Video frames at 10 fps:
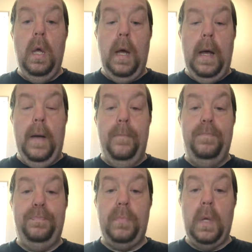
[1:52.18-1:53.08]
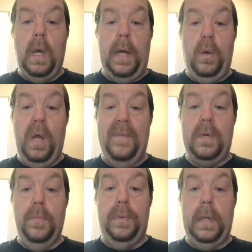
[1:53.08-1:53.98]
I don't have it
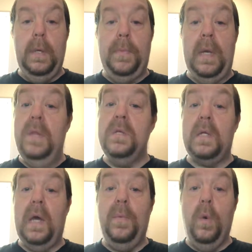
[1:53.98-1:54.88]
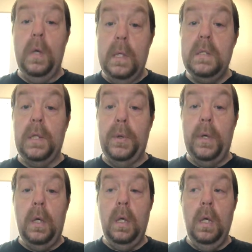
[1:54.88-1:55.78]
complete, but in the sideboard is
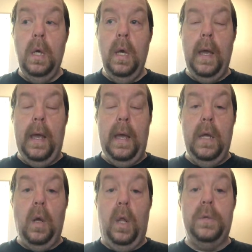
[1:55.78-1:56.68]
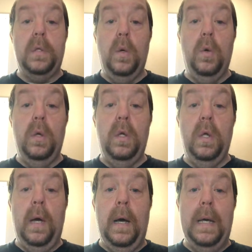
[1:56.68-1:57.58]
Luna, and also
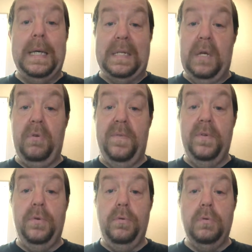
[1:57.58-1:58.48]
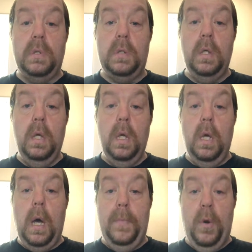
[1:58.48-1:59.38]
Eccentric Visitors,
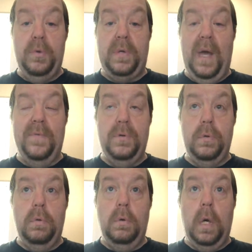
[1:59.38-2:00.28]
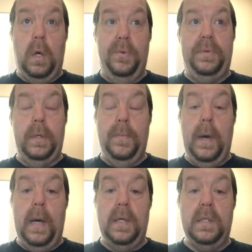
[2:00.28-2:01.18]
a Bone Scavenger, a Ghostly
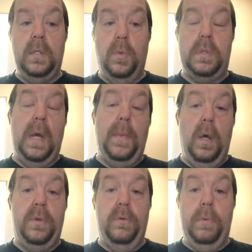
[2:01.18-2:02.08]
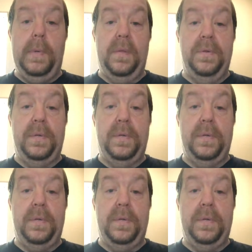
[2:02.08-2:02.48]
Demise, which I may also repeat this